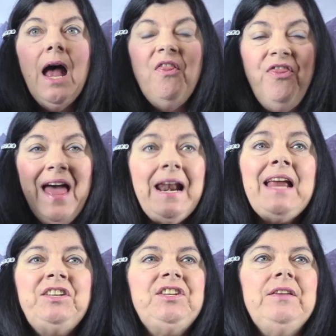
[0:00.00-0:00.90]
Then
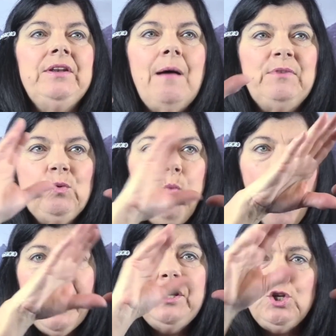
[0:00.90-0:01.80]
I see the numbers
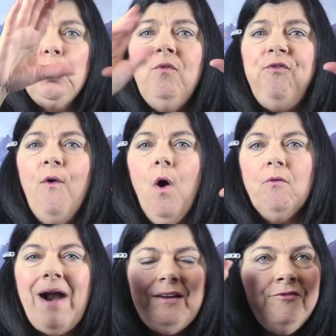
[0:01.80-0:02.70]
one, two,
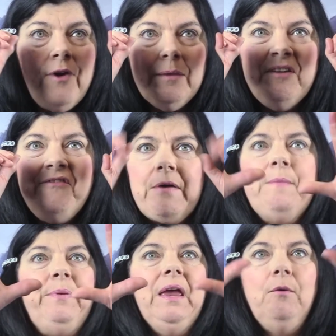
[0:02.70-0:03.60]
four right in front of me,
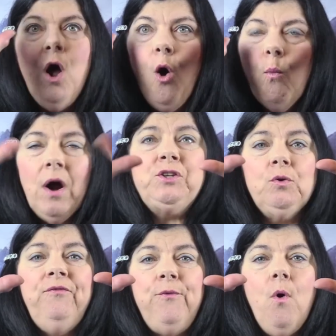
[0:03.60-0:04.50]
very big. One,
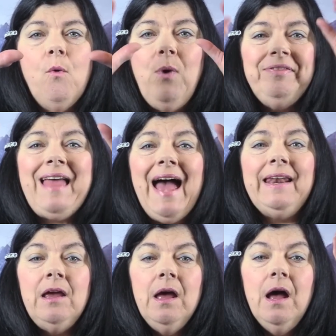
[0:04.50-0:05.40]
two, four. With
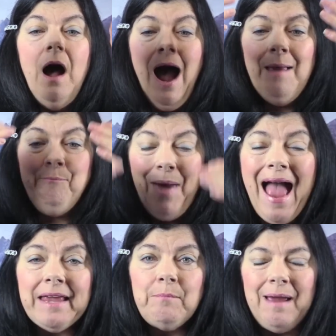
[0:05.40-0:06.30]
that, I'm
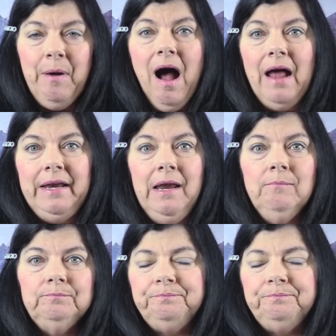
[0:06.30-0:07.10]
back in my body